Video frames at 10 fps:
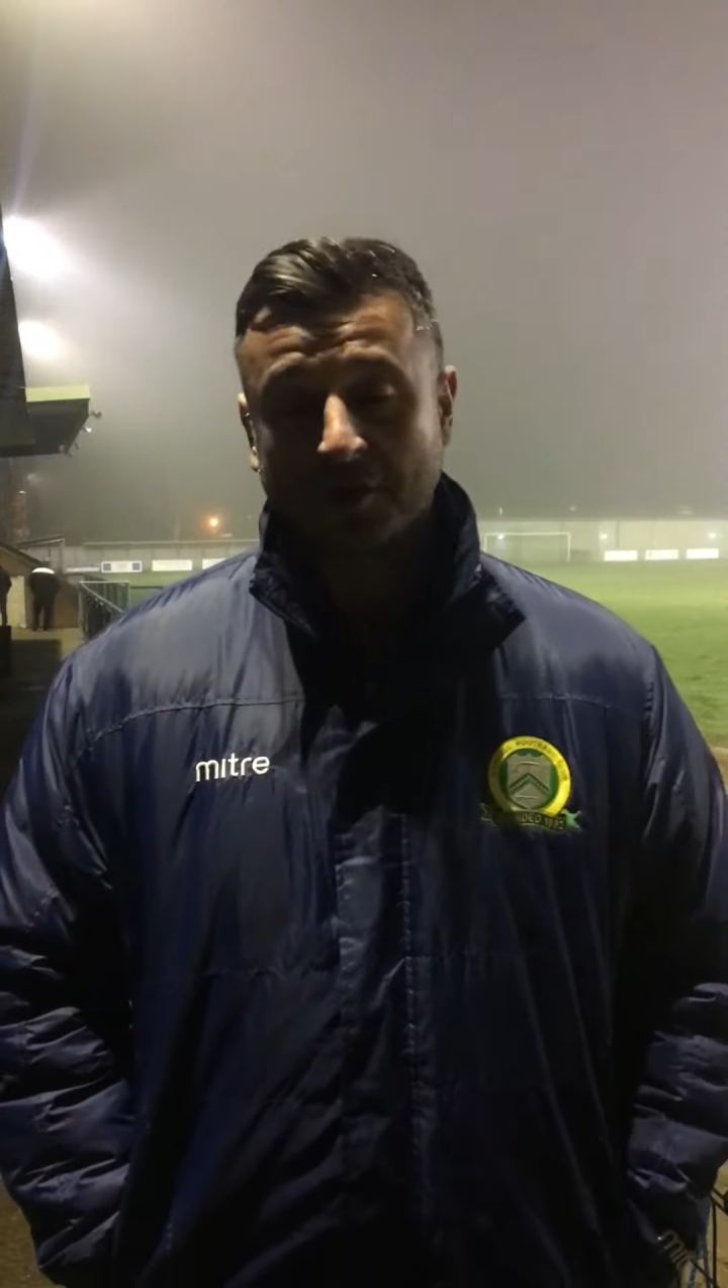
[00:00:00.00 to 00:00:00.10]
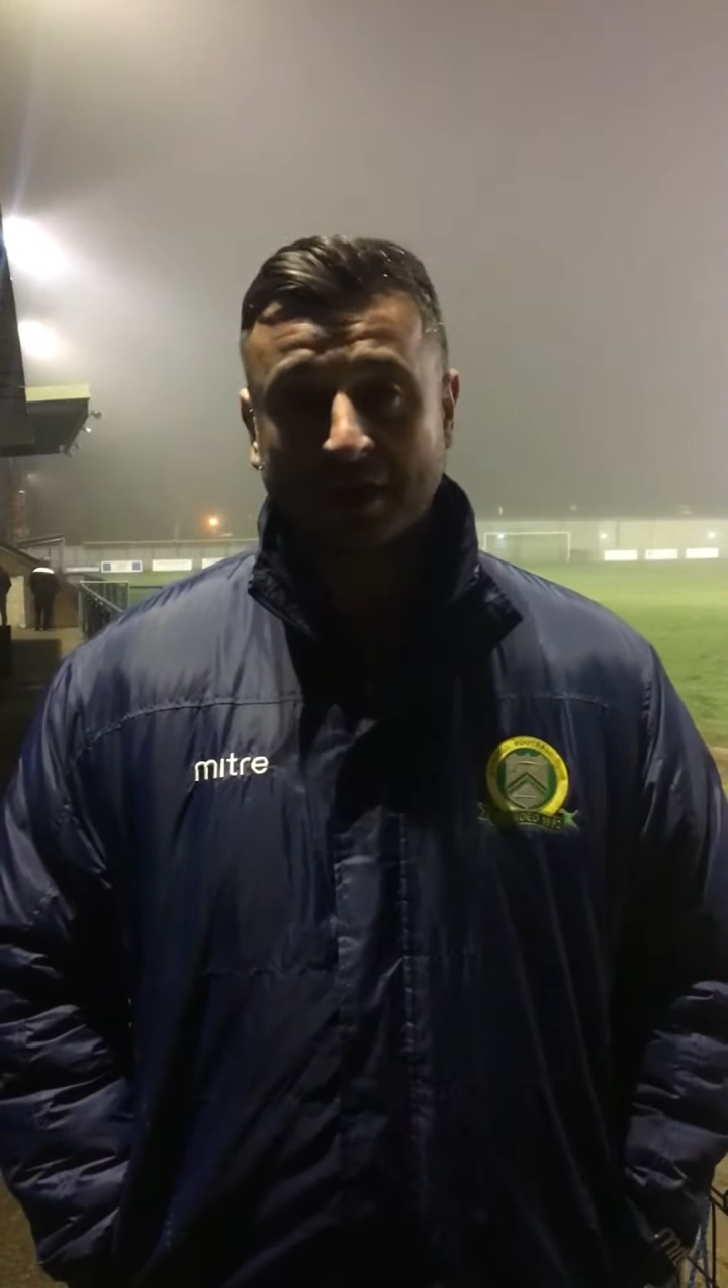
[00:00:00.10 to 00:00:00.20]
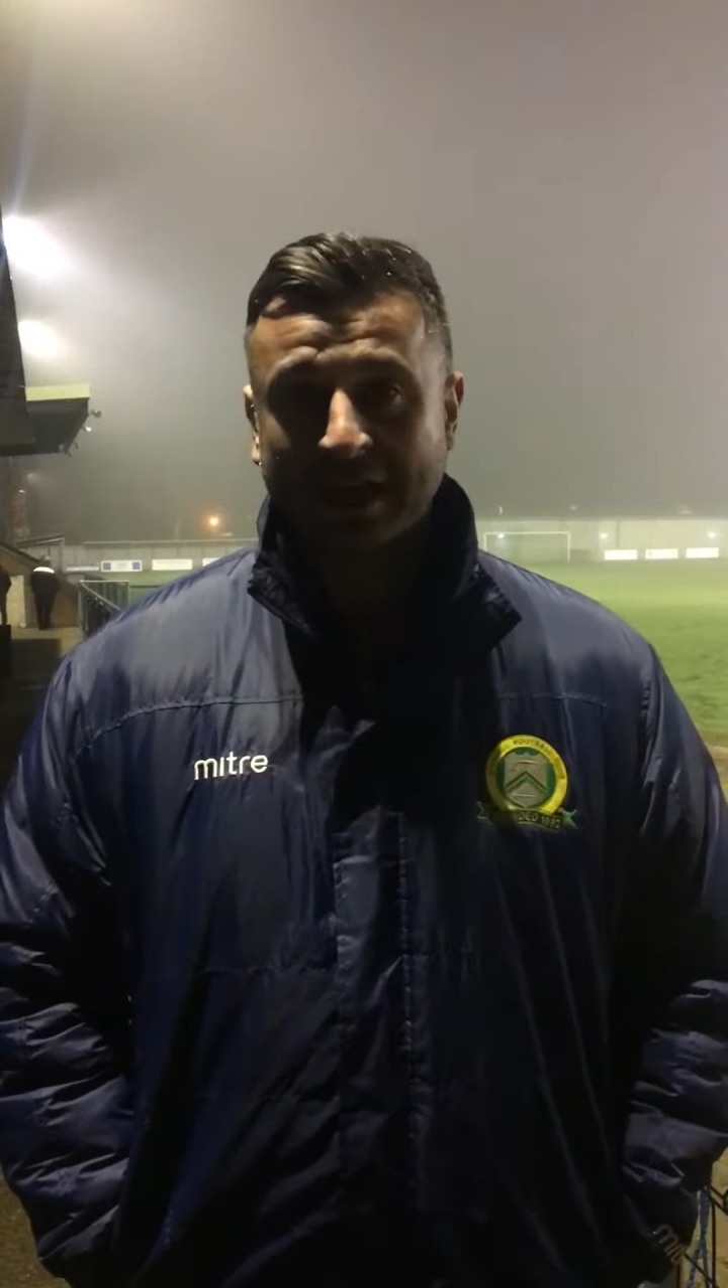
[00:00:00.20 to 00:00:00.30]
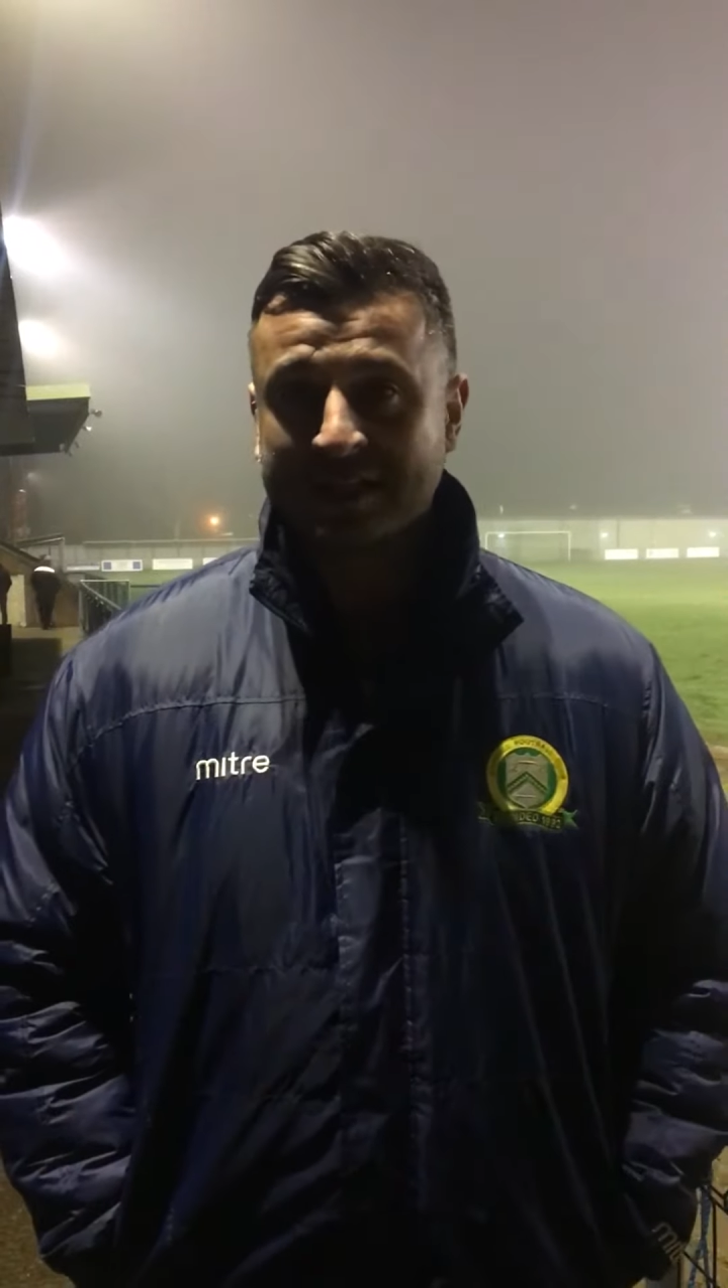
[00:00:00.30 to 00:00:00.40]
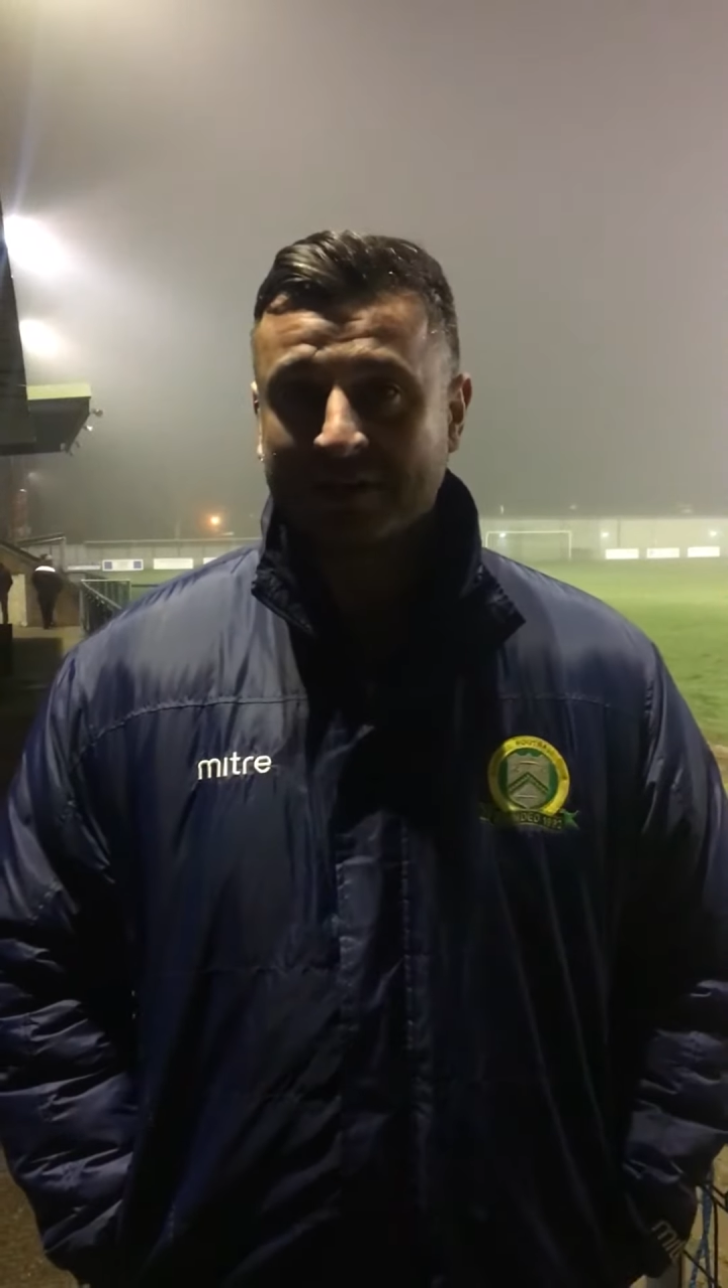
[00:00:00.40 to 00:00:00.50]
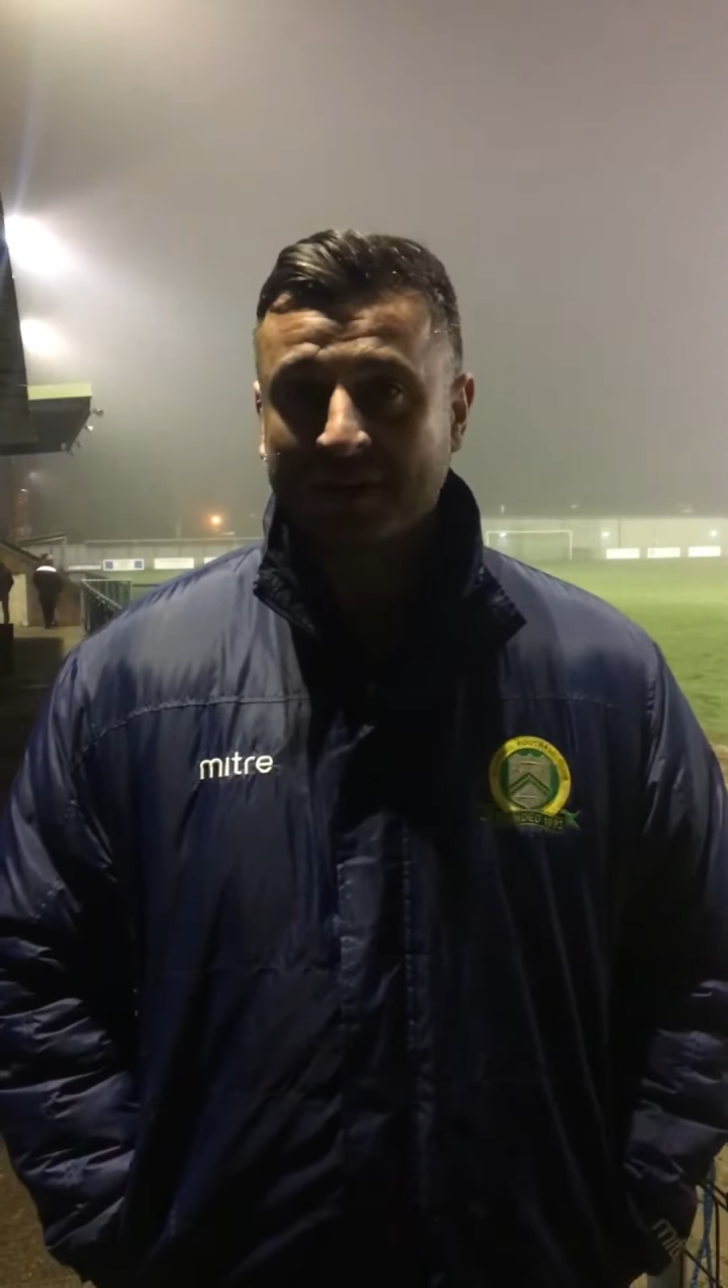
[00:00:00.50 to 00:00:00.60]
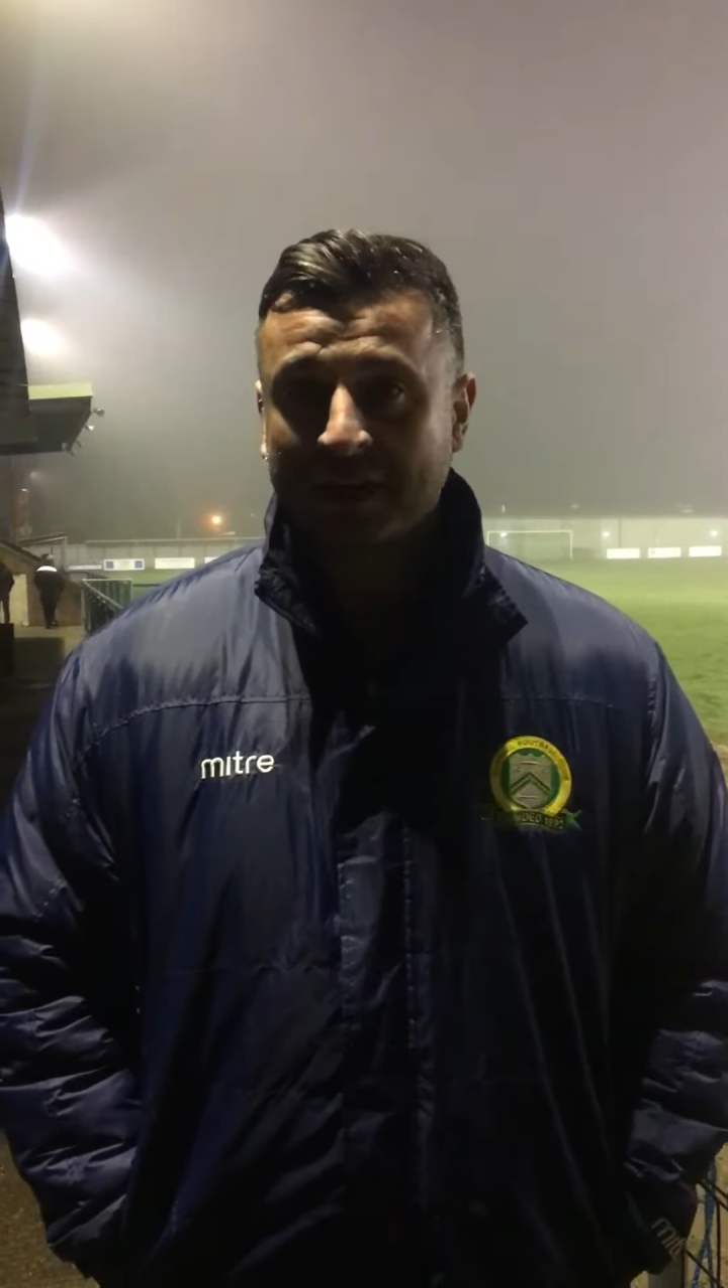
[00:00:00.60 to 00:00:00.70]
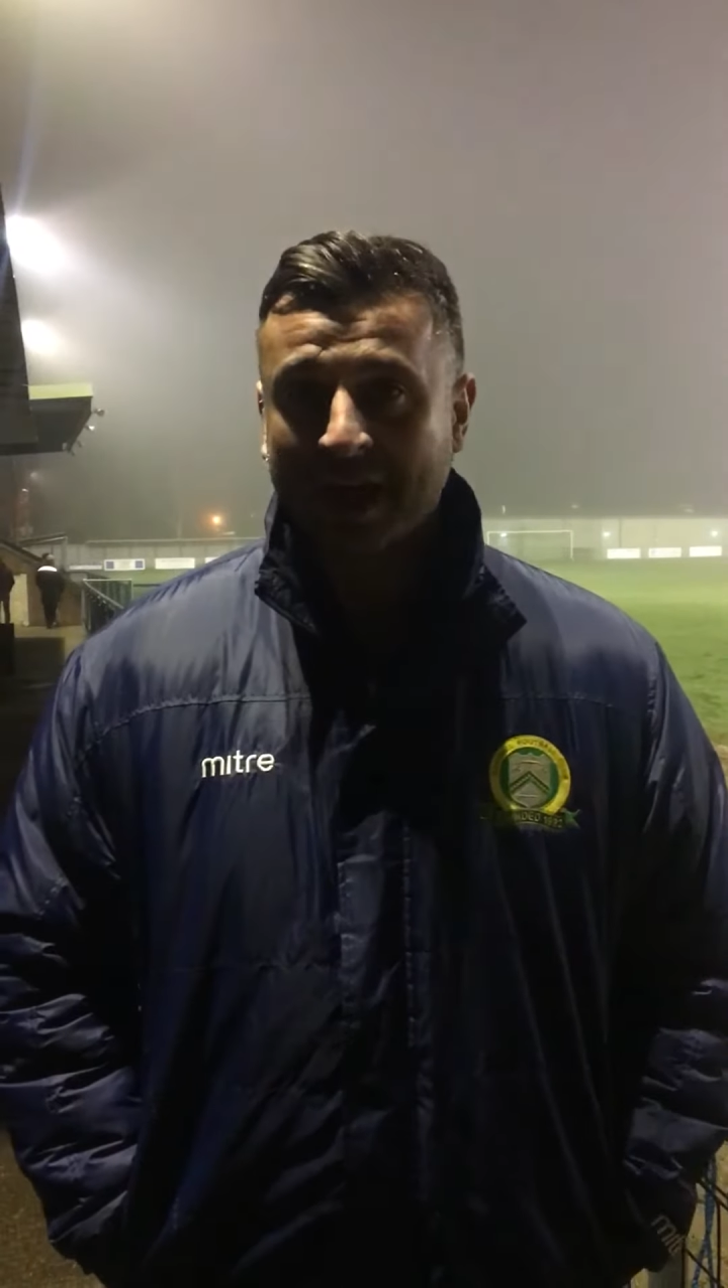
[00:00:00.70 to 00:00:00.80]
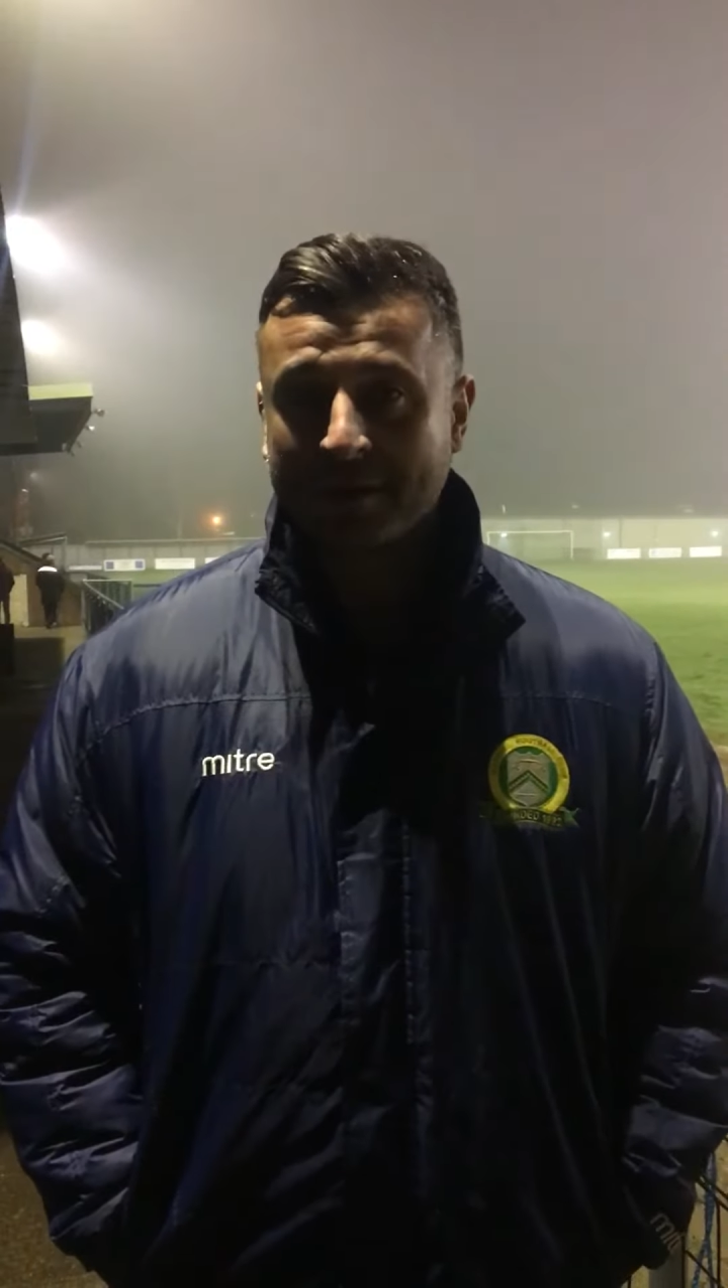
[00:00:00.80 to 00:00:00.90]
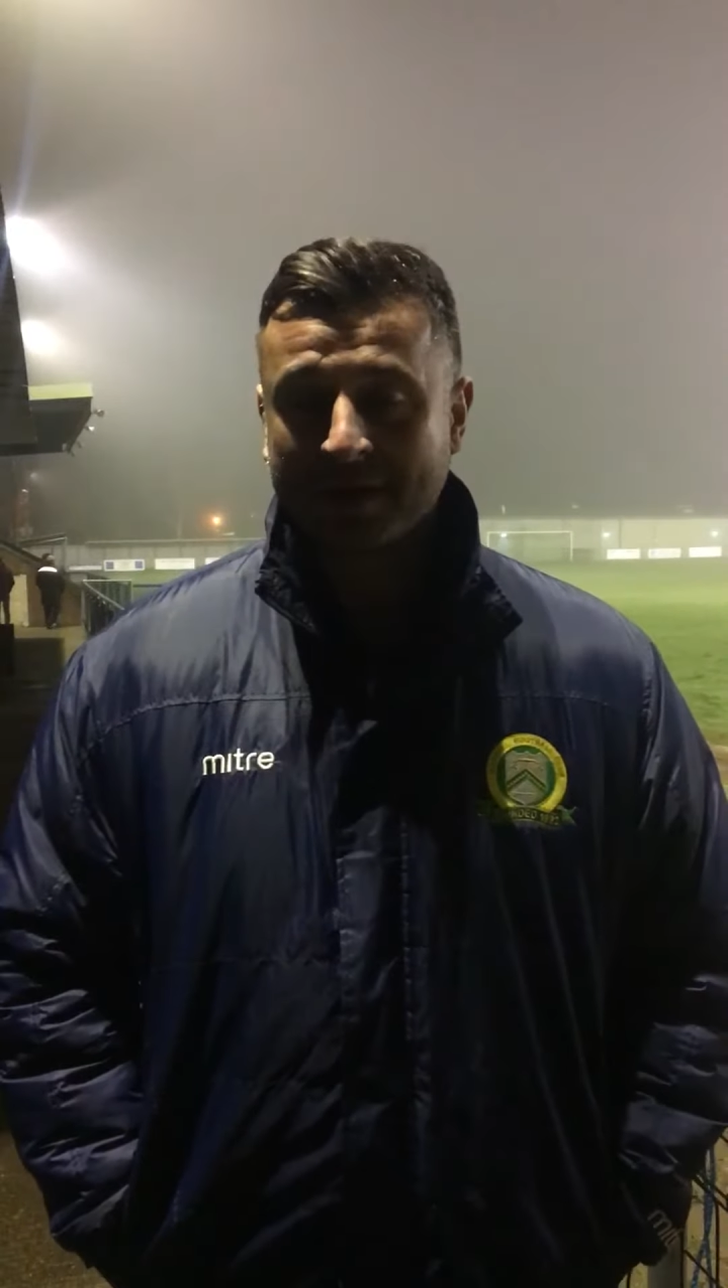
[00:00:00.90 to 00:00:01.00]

the lads after the game,